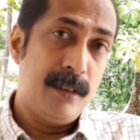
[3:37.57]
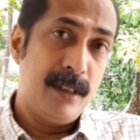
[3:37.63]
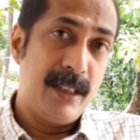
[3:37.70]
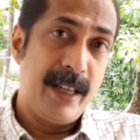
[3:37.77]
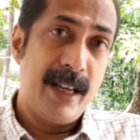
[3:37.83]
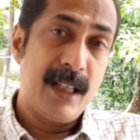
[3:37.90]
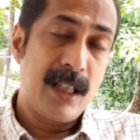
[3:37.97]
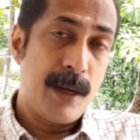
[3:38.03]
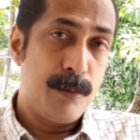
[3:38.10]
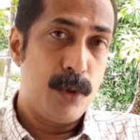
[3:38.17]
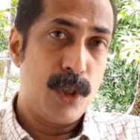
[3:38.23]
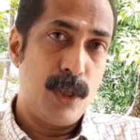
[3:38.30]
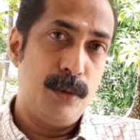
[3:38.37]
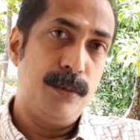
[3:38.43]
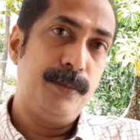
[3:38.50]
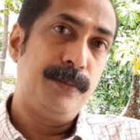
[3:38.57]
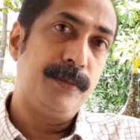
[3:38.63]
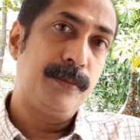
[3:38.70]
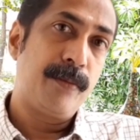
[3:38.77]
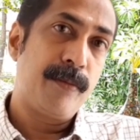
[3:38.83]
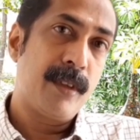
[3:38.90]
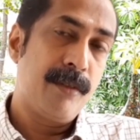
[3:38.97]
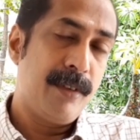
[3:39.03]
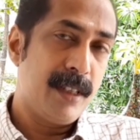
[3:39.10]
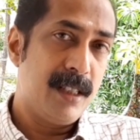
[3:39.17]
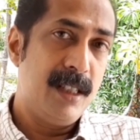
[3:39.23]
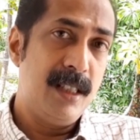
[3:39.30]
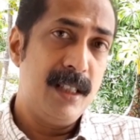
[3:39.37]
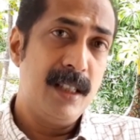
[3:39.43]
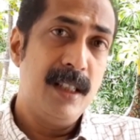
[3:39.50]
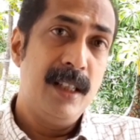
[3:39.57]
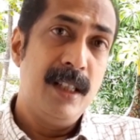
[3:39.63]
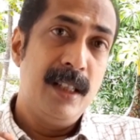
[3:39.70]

share comes down. First is,